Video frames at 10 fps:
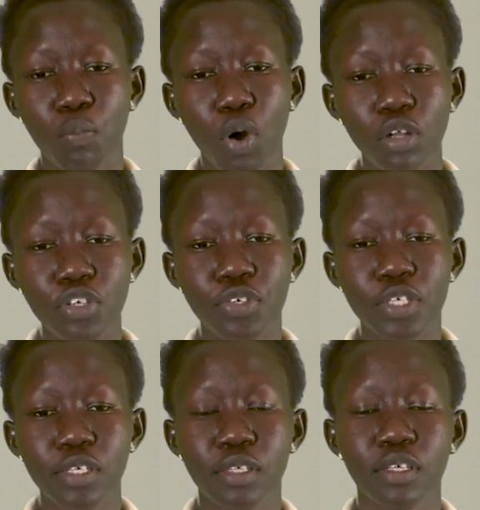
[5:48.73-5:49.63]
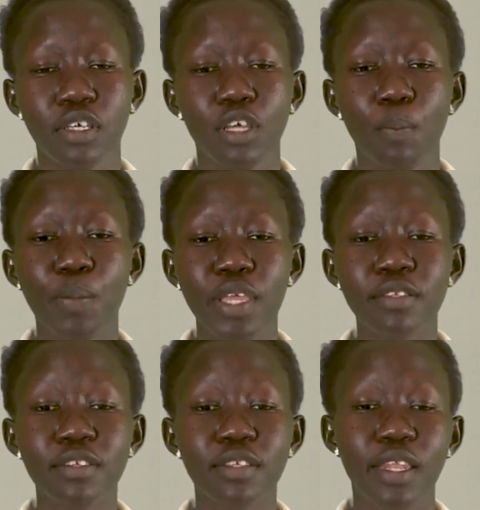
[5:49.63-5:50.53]
poultry,
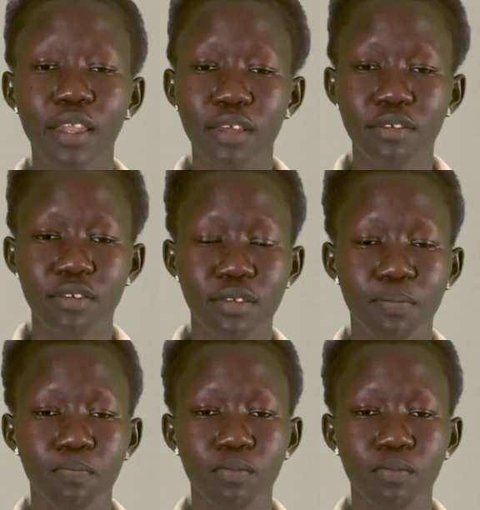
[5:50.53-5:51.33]
beans, and nuts.